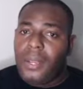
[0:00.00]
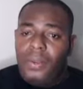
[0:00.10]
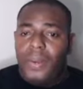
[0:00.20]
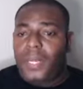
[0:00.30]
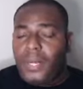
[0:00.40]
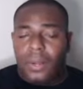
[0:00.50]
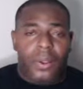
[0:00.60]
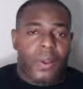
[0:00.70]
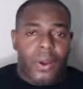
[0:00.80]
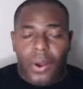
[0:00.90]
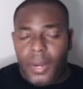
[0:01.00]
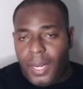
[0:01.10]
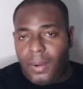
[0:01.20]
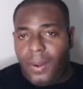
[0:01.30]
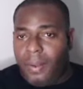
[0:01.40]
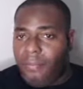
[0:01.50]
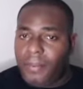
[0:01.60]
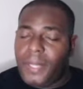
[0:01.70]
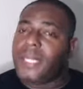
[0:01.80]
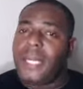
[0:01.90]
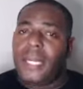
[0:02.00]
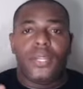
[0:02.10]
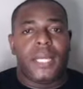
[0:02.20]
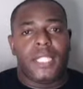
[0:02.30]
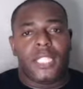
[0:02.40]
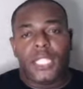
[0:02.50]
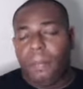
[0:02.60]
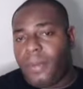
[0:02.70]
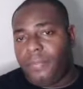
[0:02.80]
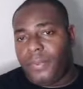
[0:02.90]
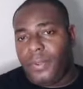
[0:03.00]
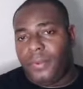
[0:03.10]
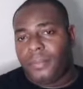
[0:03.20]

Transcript: you enter your card and all information and they ship it for you.